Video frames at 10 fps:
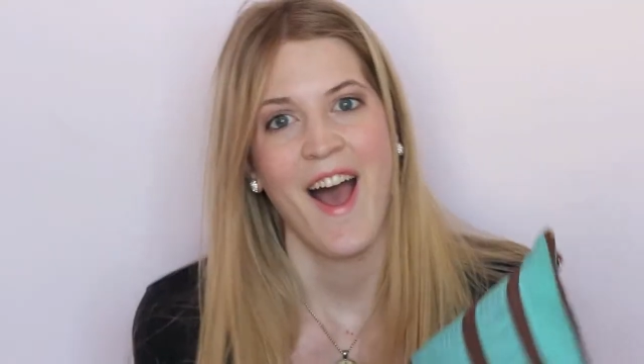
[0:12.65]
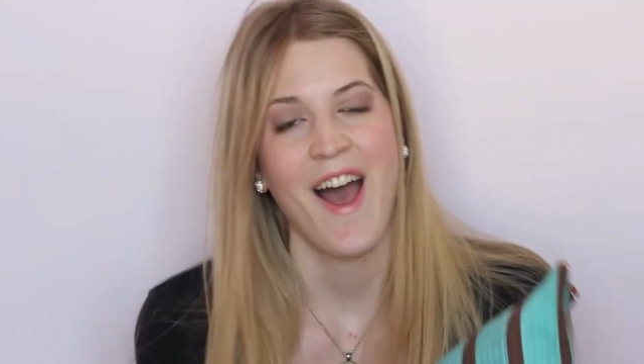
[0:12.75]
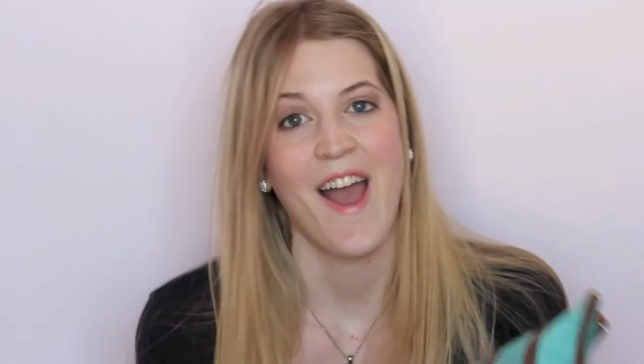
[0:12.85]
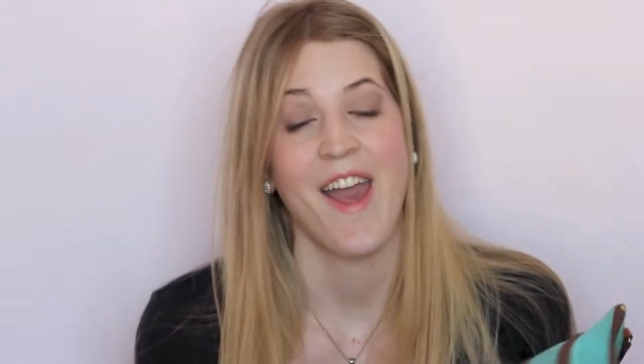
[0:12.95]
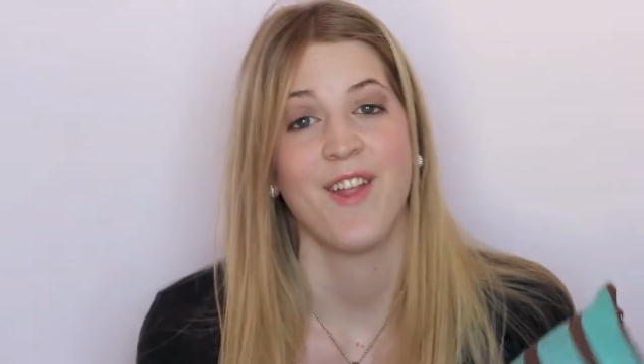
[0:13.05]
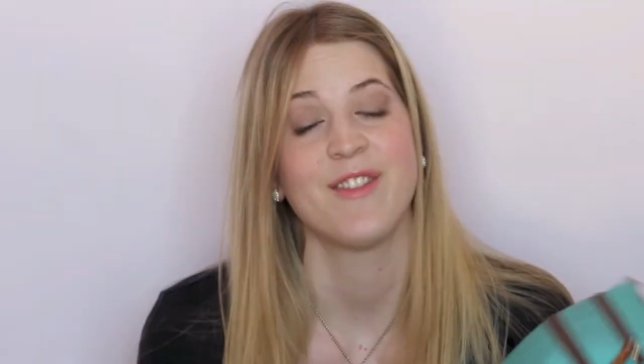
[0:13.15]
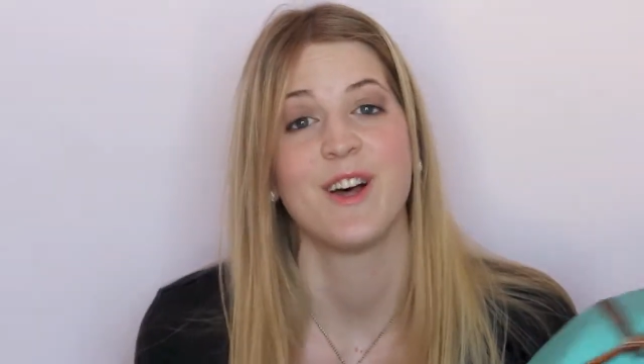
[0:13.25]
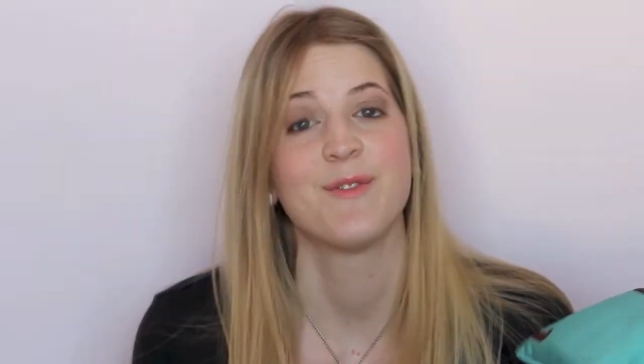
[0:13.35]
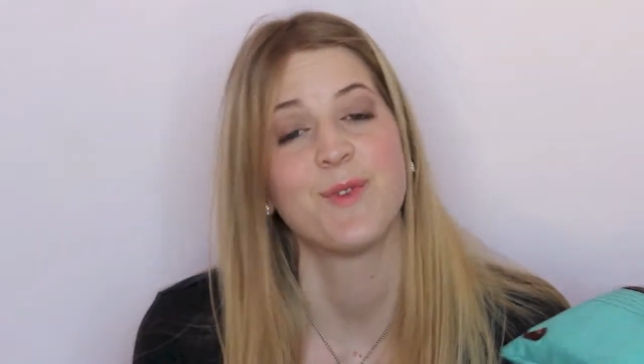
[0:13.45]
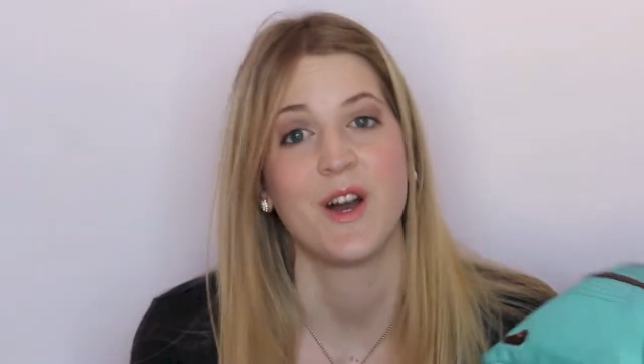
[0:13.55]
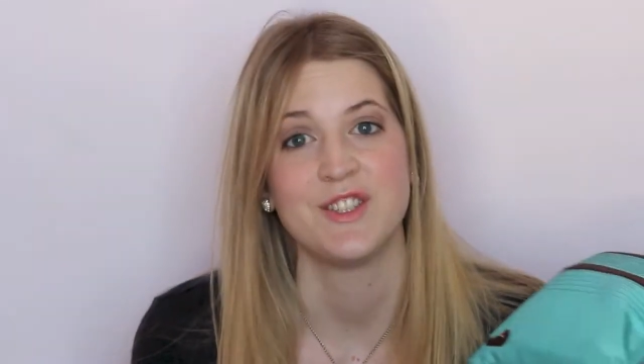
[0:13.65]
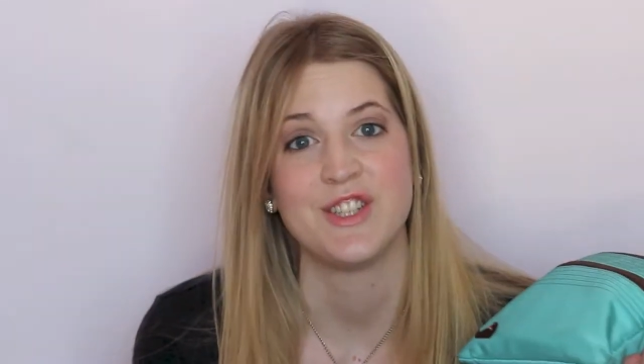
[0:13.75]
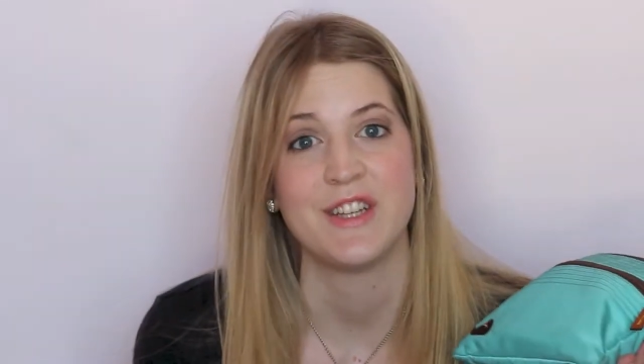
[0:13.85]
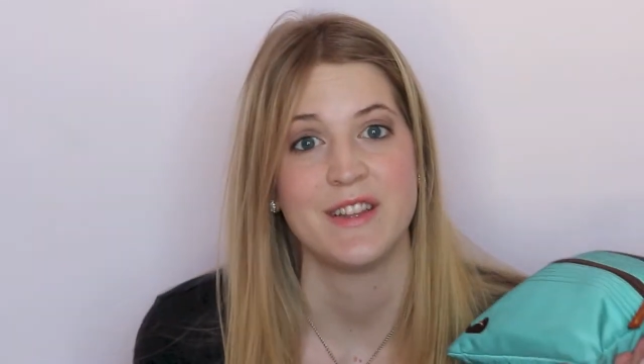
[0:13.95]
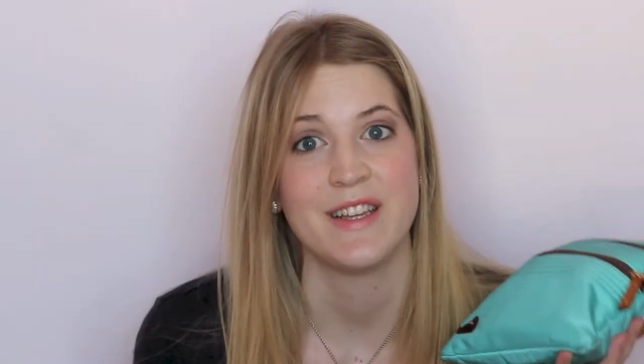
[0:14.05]
I love
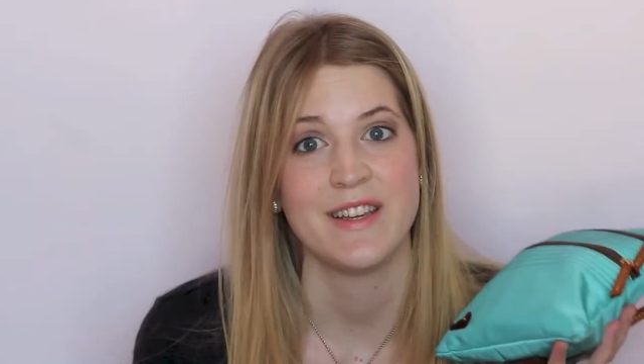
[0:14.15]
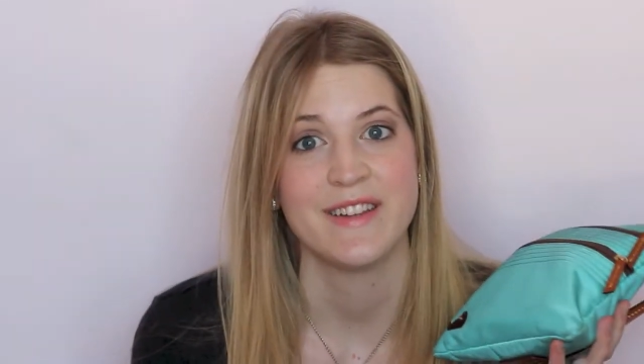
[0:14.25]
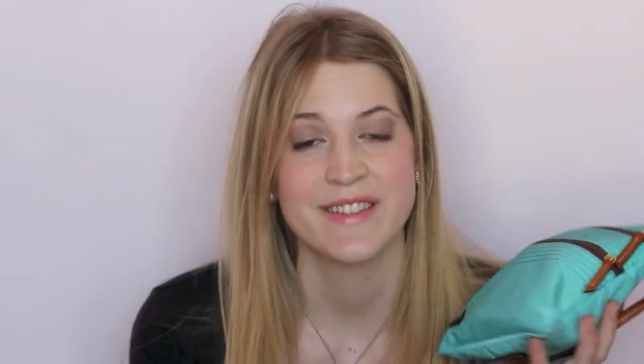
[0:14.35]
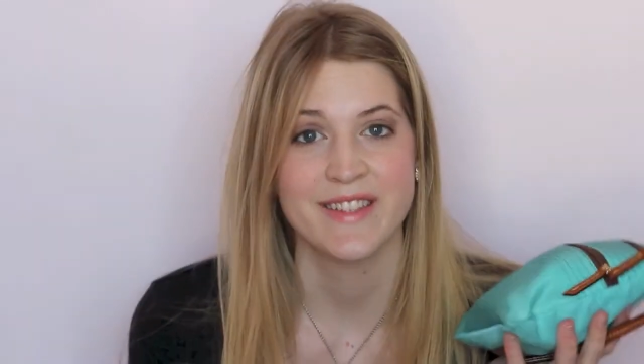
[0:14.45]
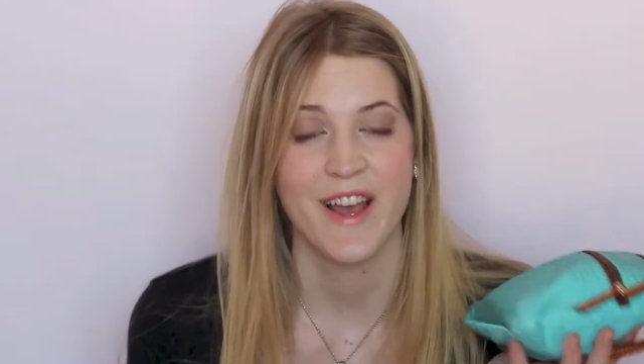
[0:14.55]
watching these.